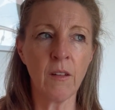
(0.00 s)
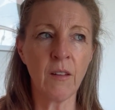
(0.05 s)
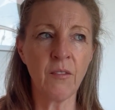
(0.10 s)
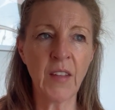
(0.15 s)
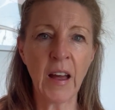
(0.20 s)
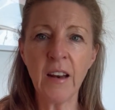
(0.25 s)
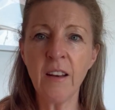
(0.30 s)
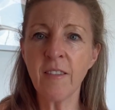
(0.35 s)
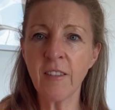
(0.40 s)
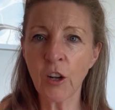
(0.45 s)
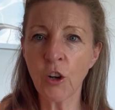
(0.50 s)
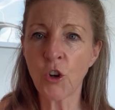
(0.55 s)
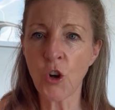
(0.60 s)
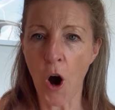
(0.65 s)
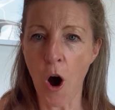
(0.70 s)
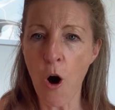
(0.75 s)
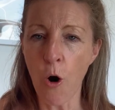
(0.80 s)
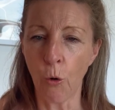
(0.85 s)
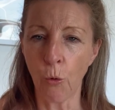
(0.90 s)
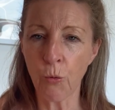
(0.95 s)
that is a
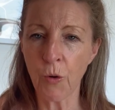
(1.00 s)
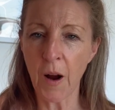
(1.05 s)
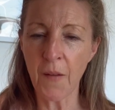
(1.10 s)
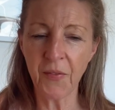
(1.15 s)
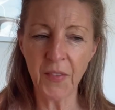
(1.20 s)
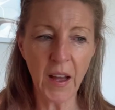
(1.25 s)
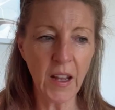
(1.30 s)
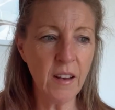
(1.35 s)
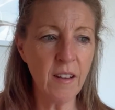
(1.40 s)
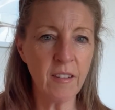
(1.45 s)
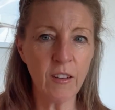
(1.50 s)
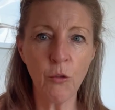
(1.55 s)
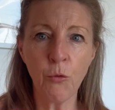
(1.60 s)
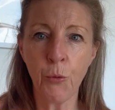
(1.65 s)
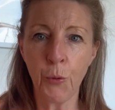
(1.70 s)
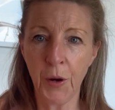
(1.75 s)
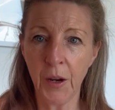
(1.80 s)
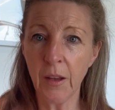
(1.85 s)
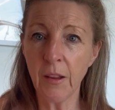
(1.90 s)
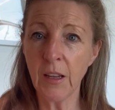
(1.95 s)
goal, right? That is a
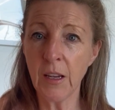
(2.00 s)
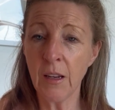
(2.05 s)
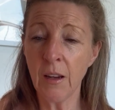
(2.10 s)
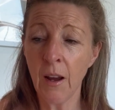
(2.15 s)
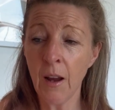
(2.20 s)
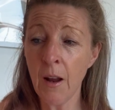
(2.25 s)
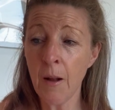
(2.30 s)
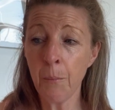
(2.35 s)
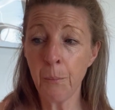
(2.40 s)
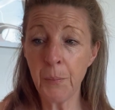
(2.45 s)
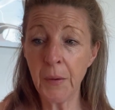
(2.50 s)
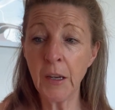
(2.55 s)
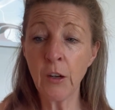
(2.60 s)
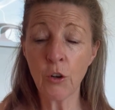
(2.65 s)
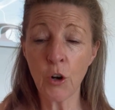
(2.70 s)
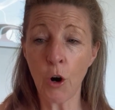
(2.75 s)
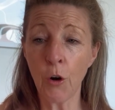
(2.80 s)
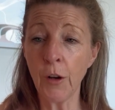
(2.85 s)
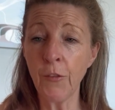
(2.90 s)
really big goal.